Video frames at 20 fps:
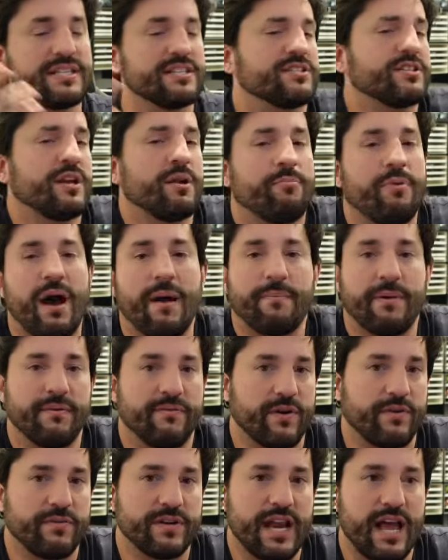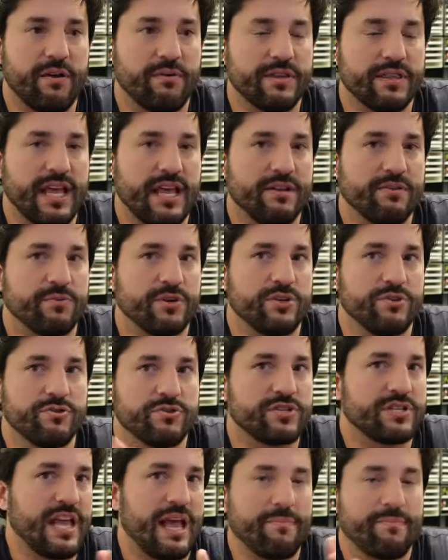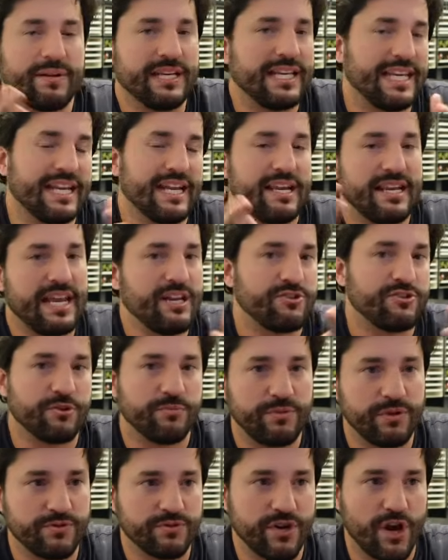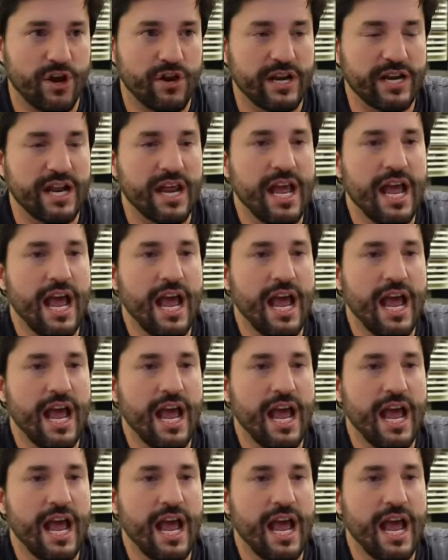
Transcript: It's going to pop up every now and then where you just happen to get a nature immune target.